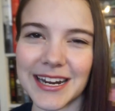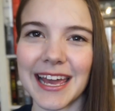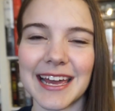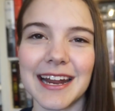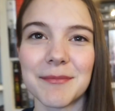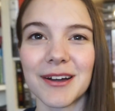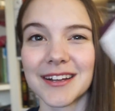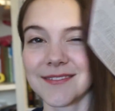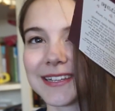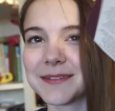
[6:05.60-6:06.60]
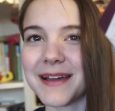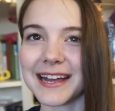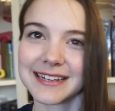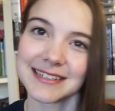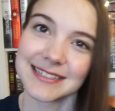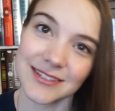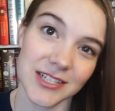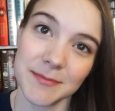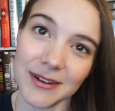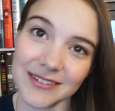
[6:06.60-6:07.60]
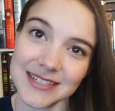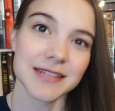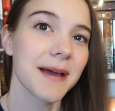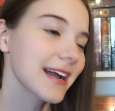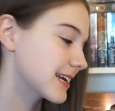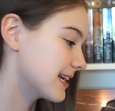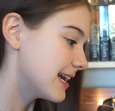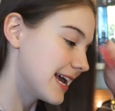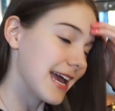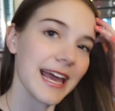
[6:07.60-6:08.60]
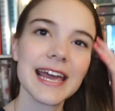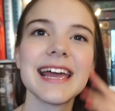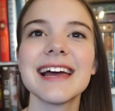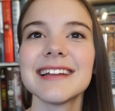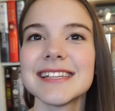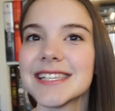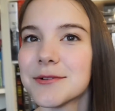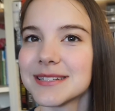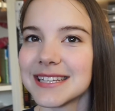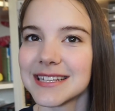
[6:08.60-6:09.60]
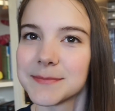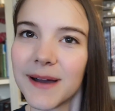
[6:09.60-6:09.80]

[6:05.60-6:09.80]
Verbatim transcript: and I'm not going to read the back because there's spoilers on the back and let's see what's in this